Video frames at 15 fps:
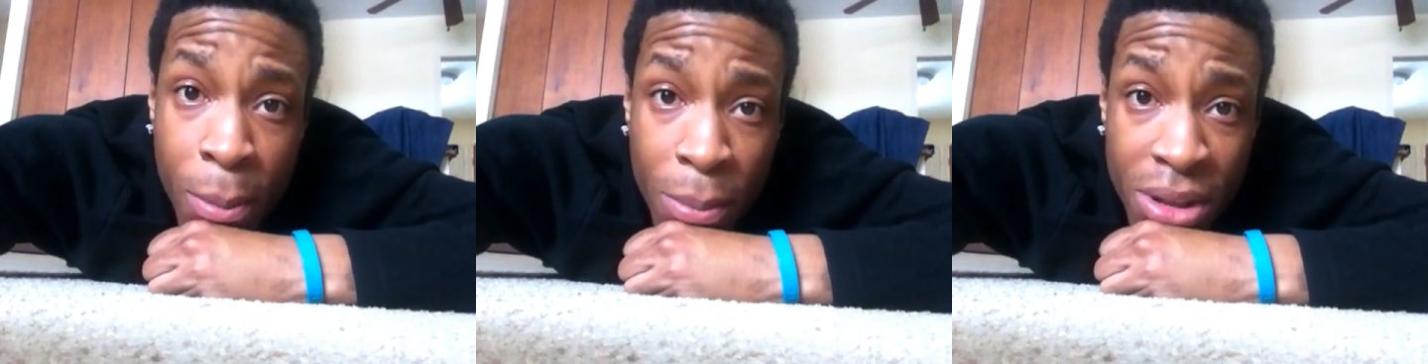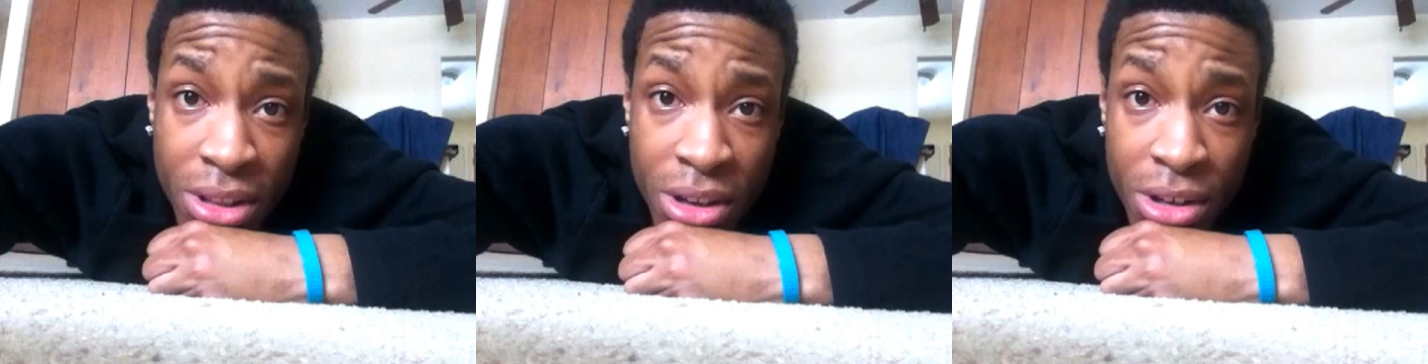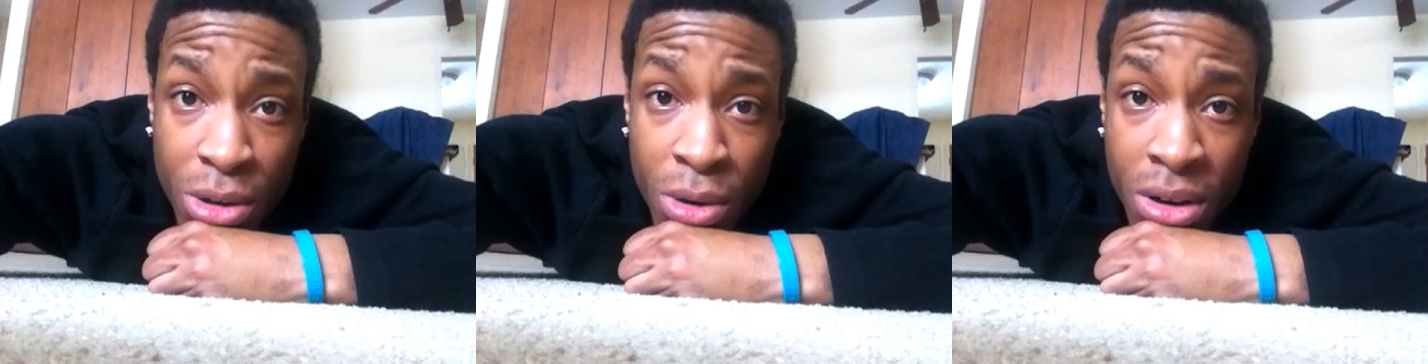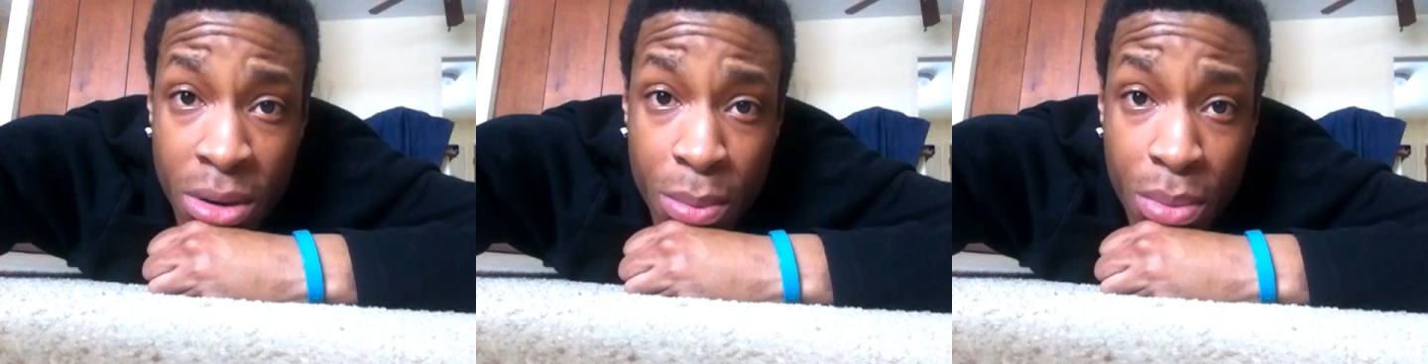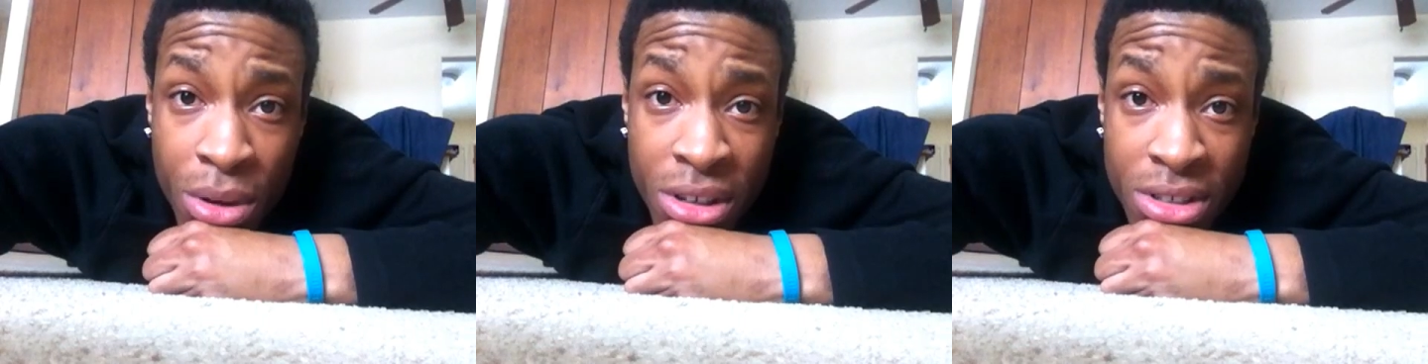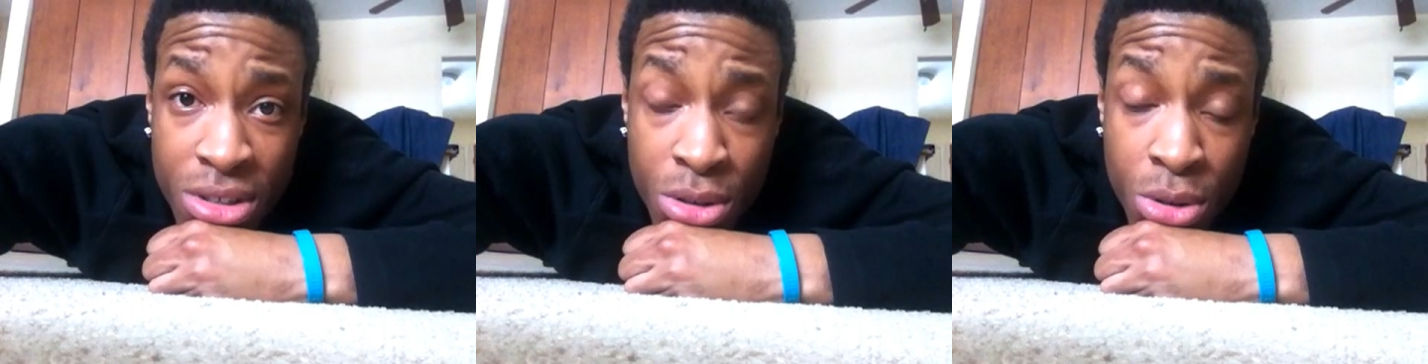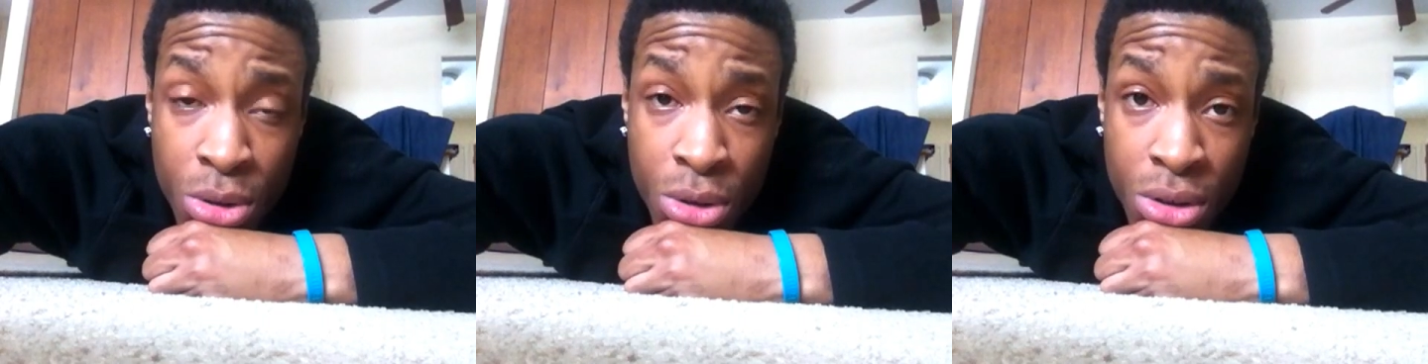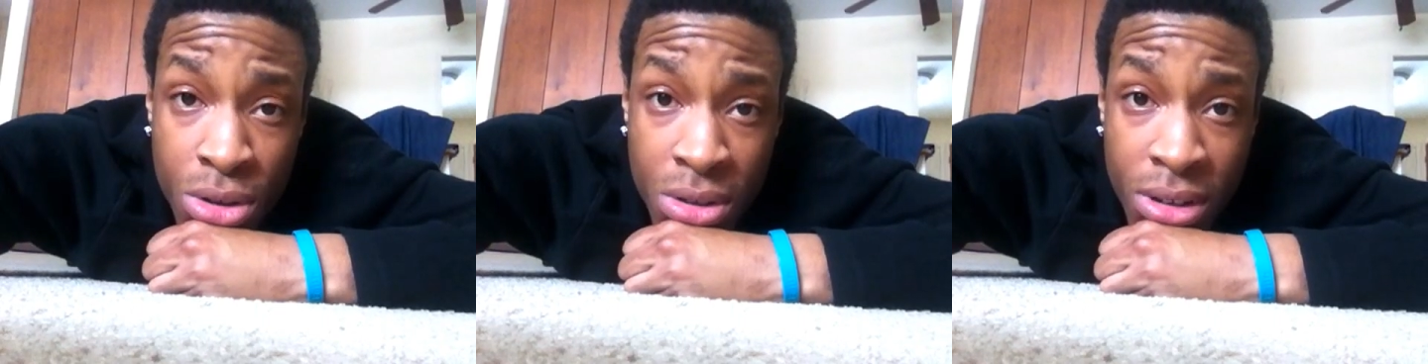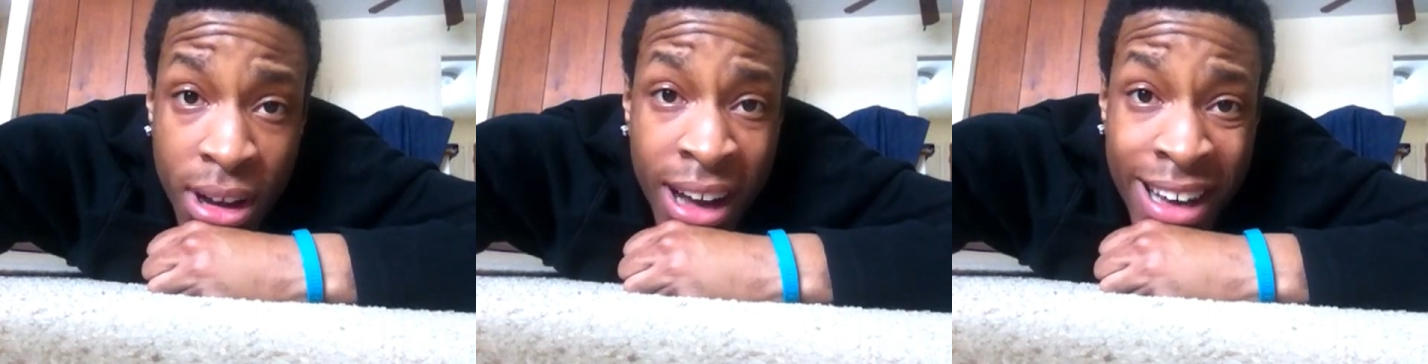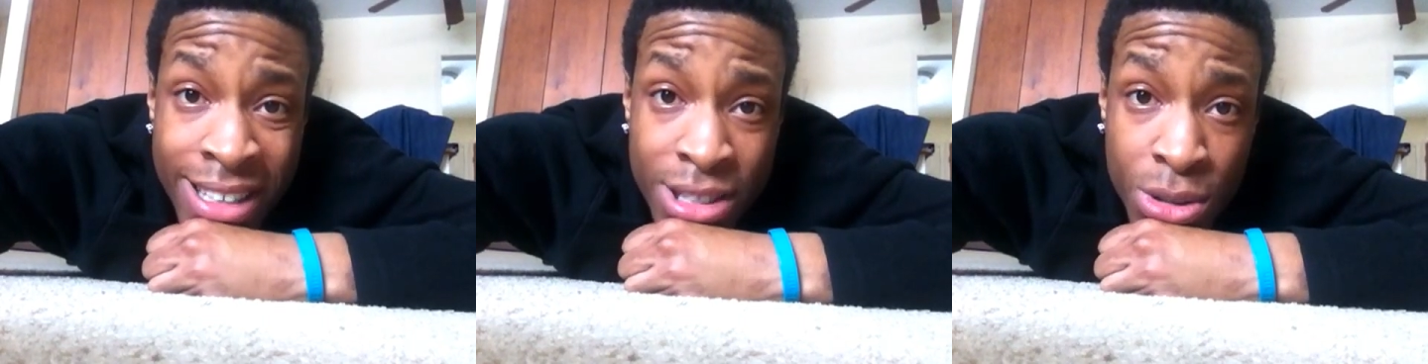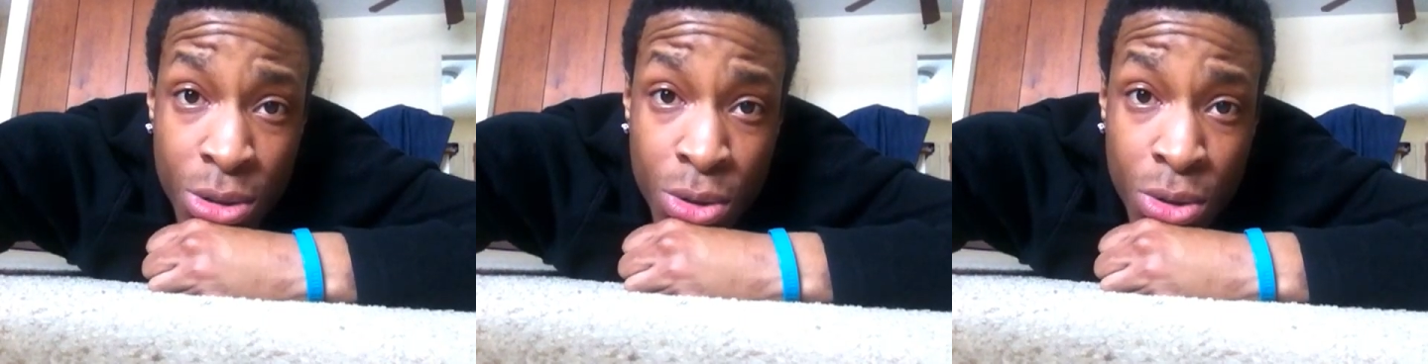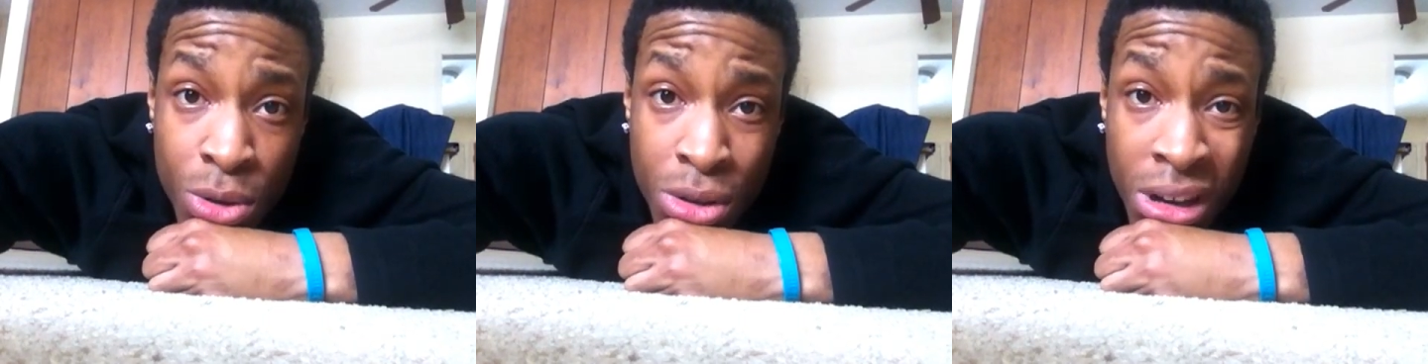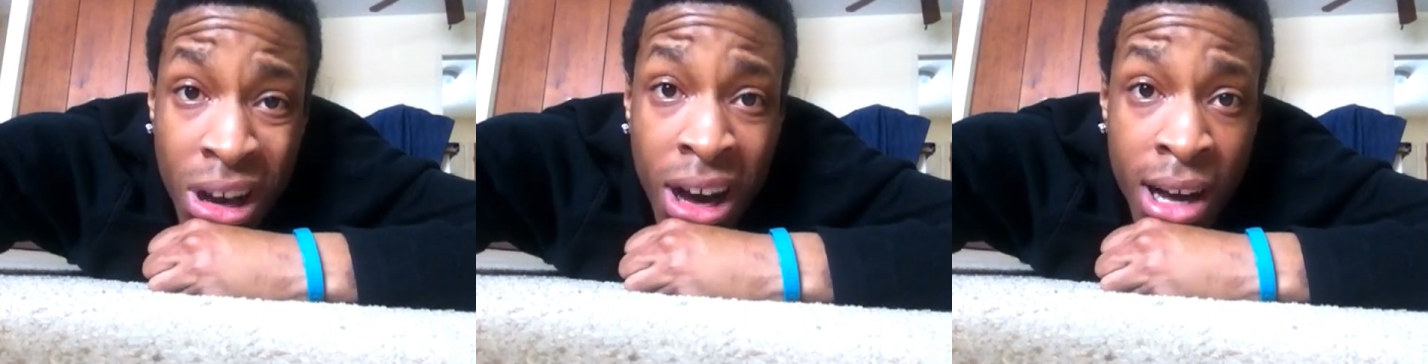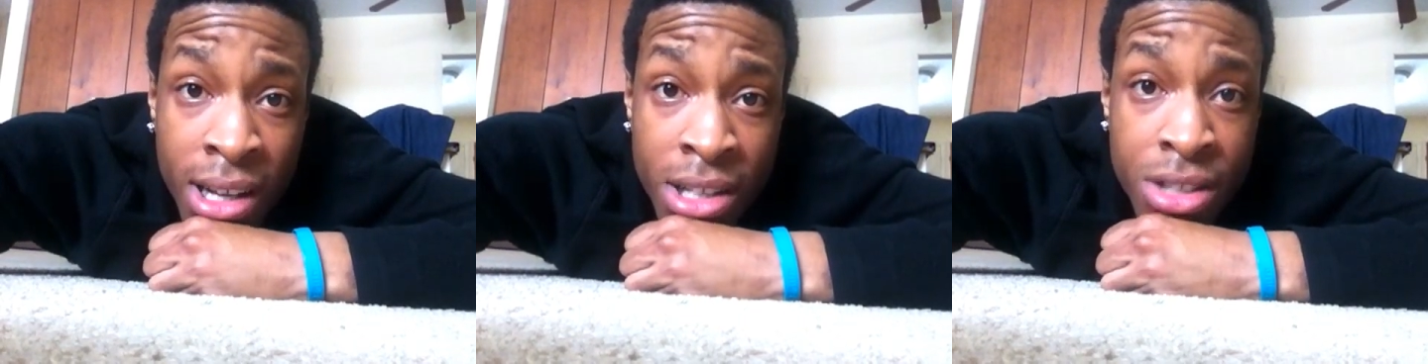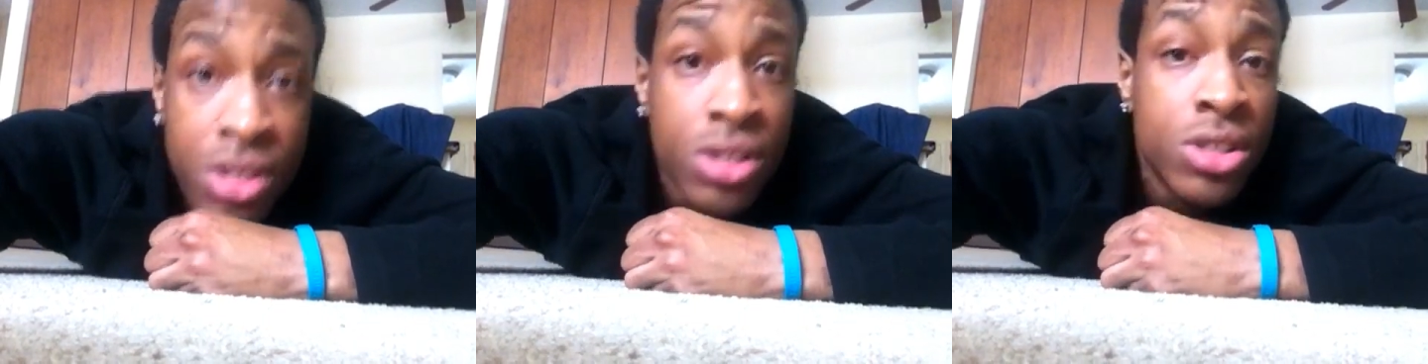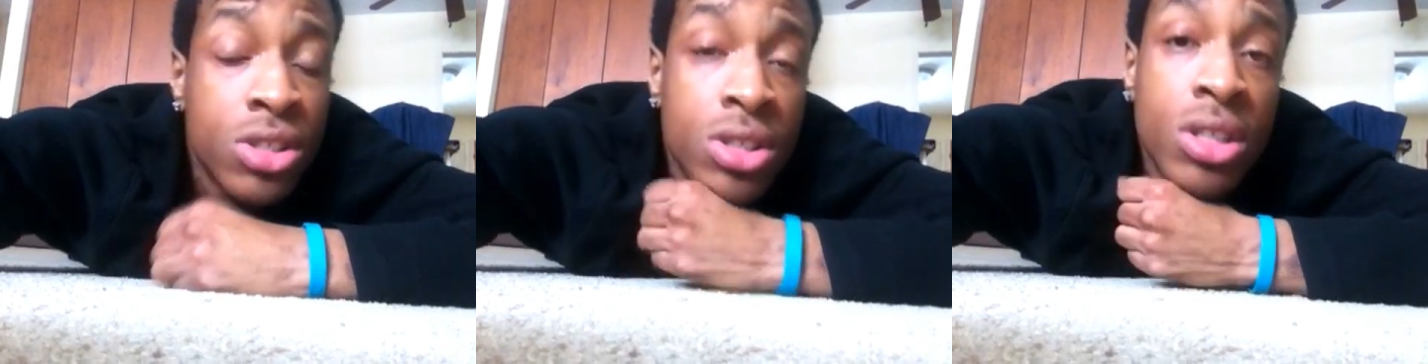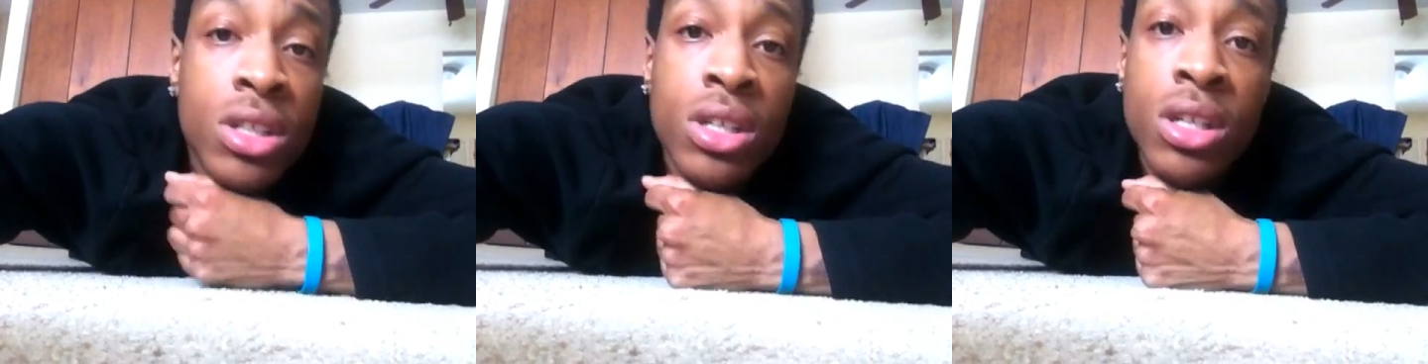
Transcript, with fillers: But they're doing it in preschool, high school, college,